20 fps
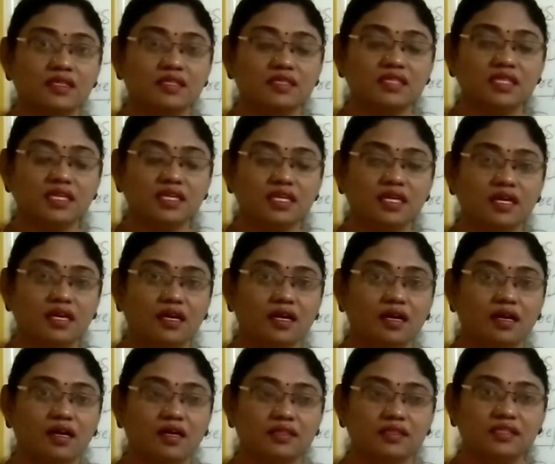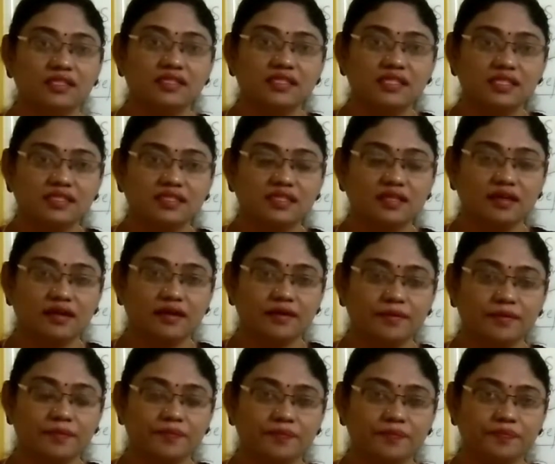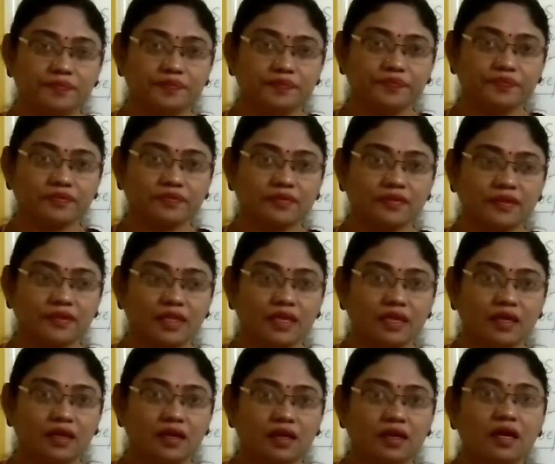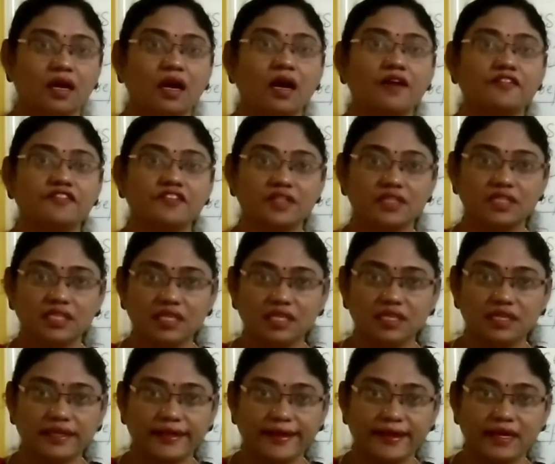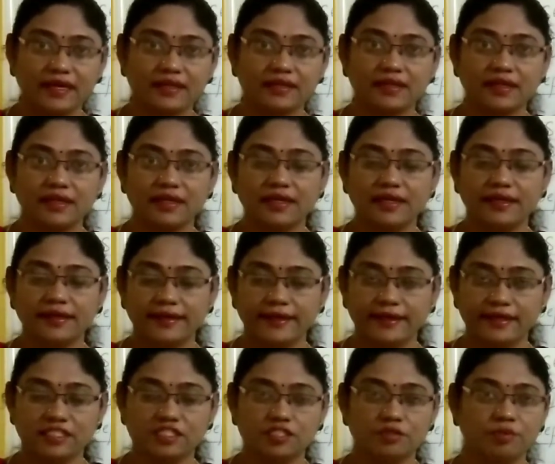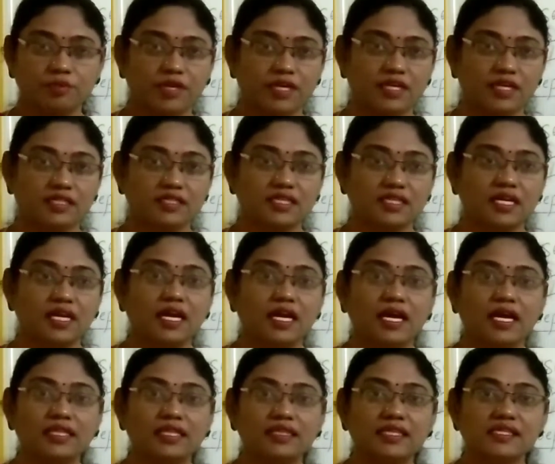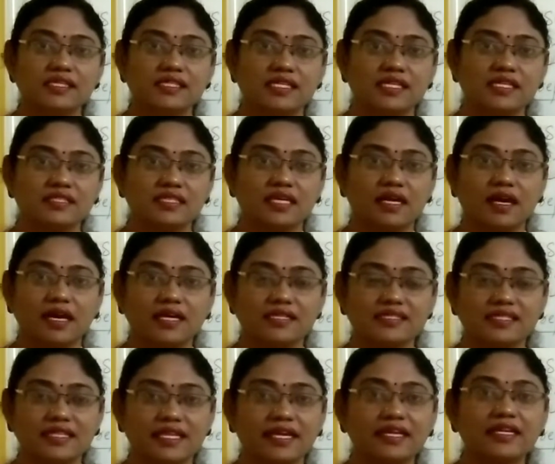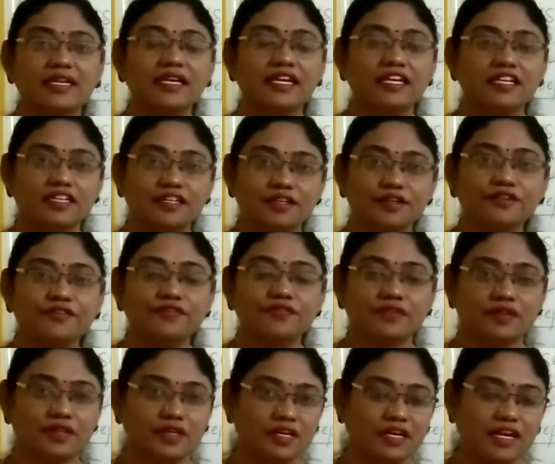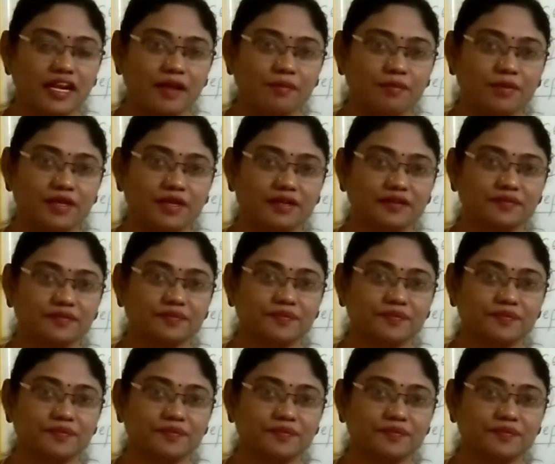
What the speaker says: See, this is after the direct and indirect speech, this is a slightly tough grammar.